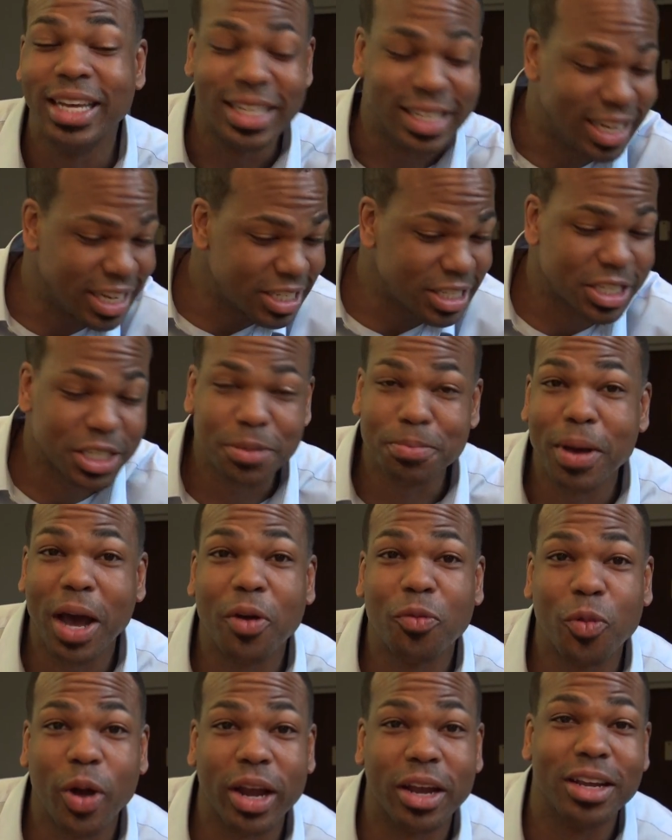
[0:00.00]
This is
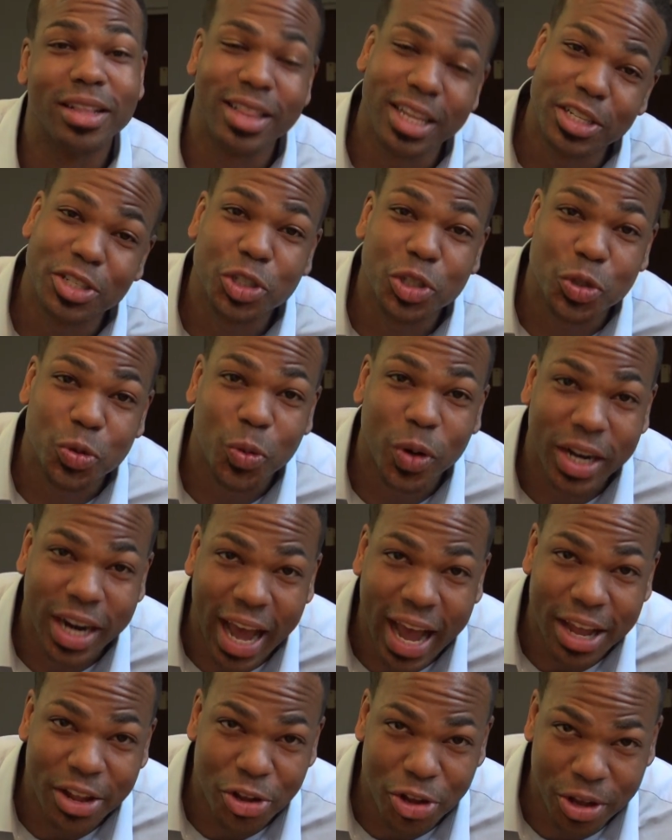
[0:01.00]
my record. This is what
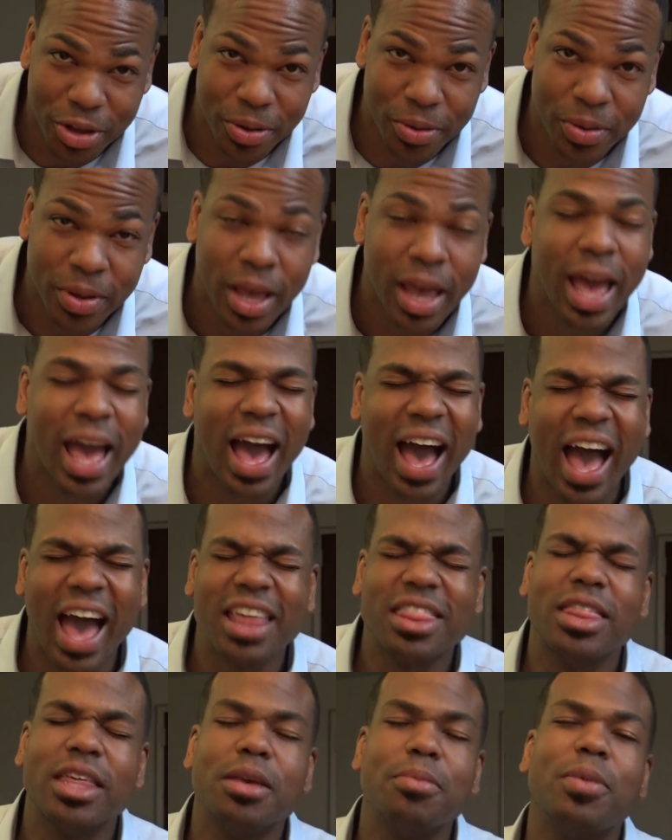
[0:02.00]
I do.
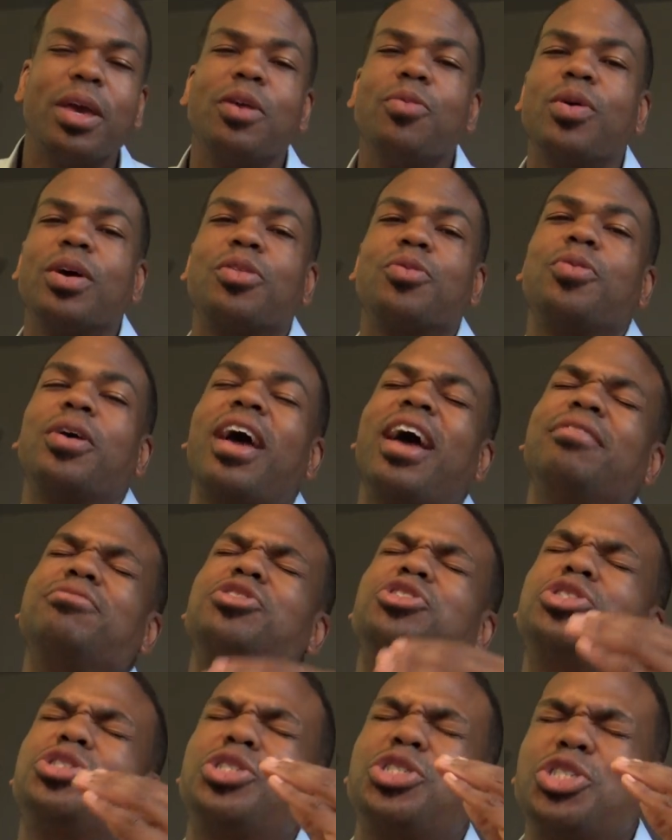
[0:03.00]
I think Mayweather would have
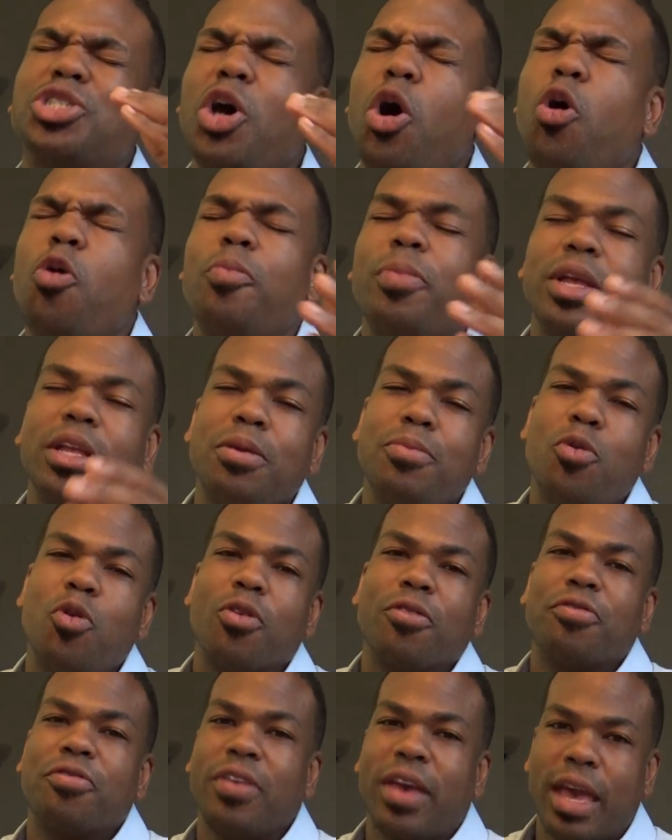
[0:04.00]
so many
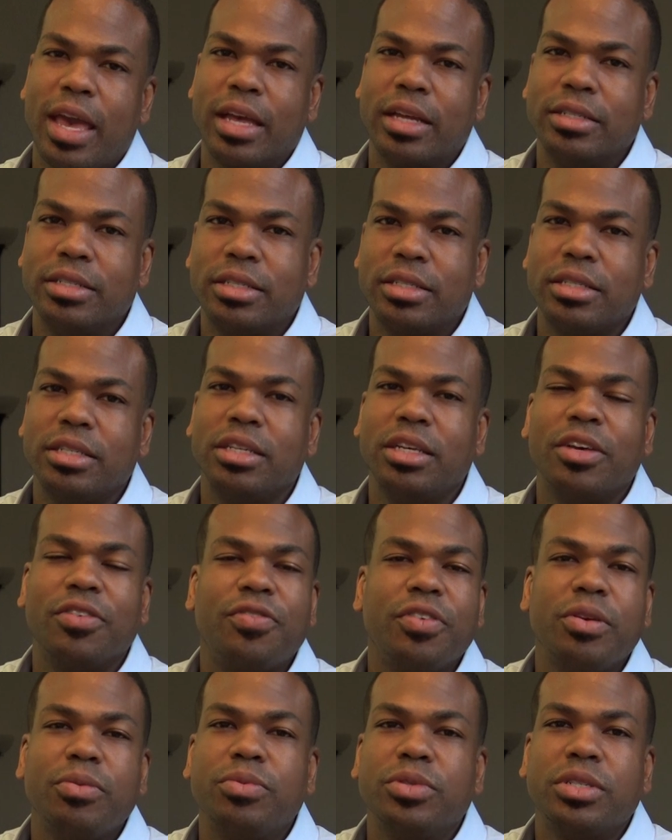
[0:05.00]
more fans
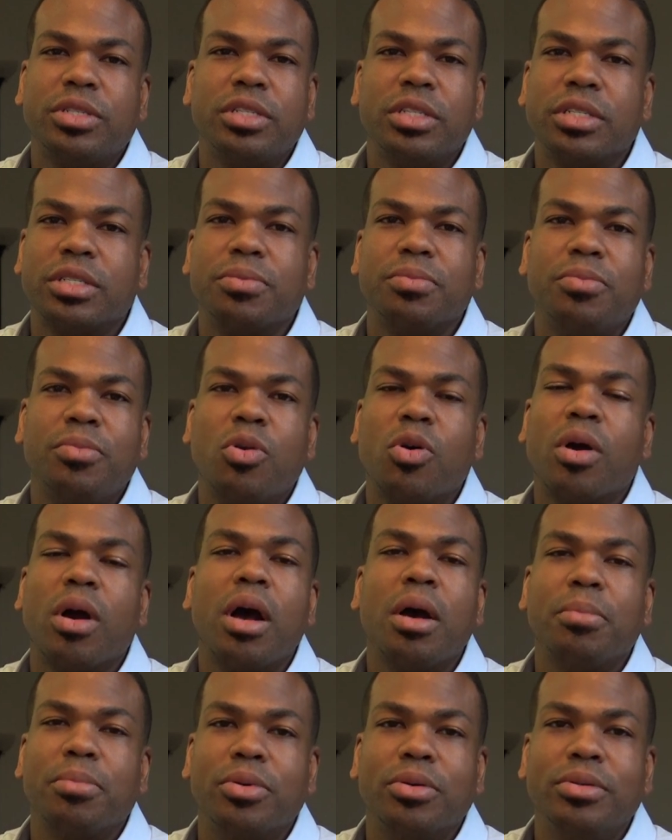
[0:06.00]
if he was just more
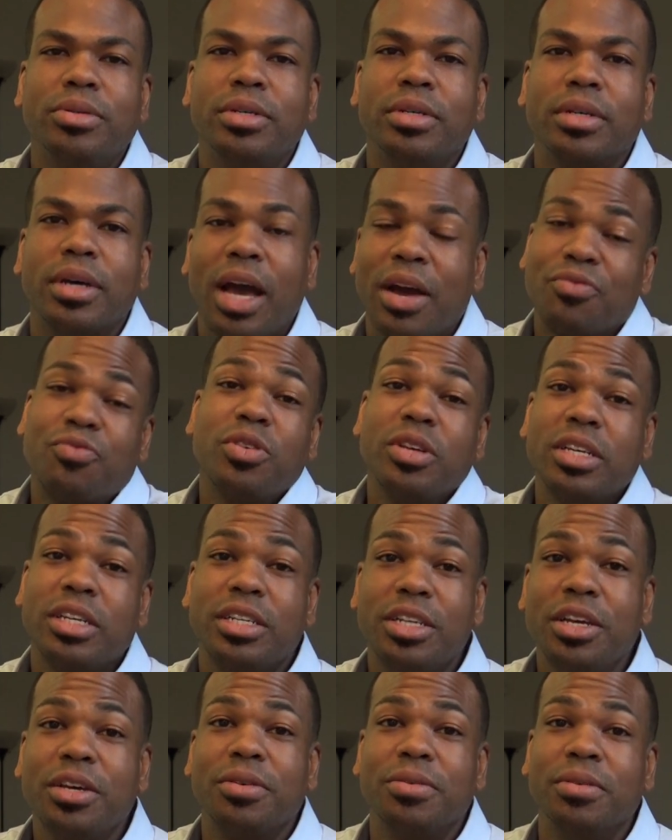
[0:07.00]
humble. I
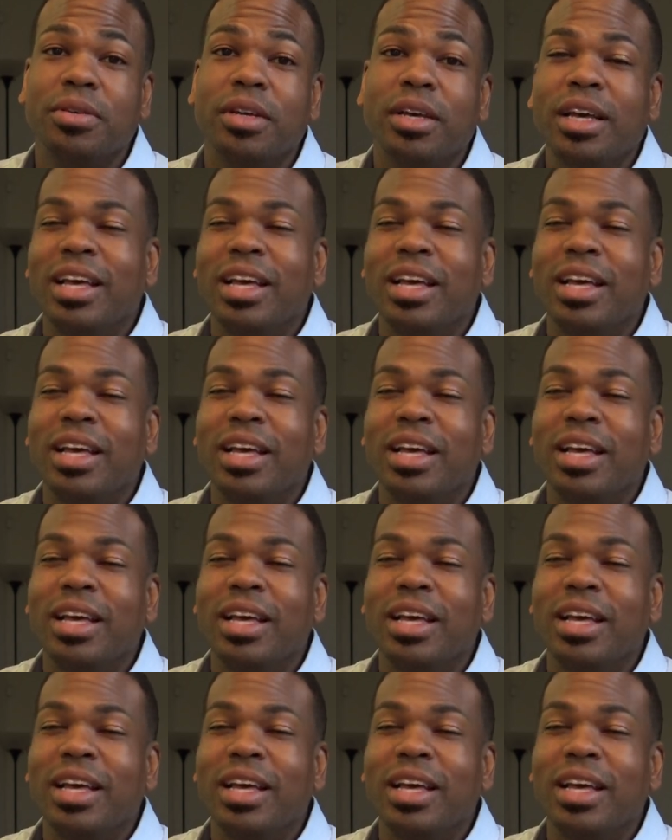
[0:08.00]
really do.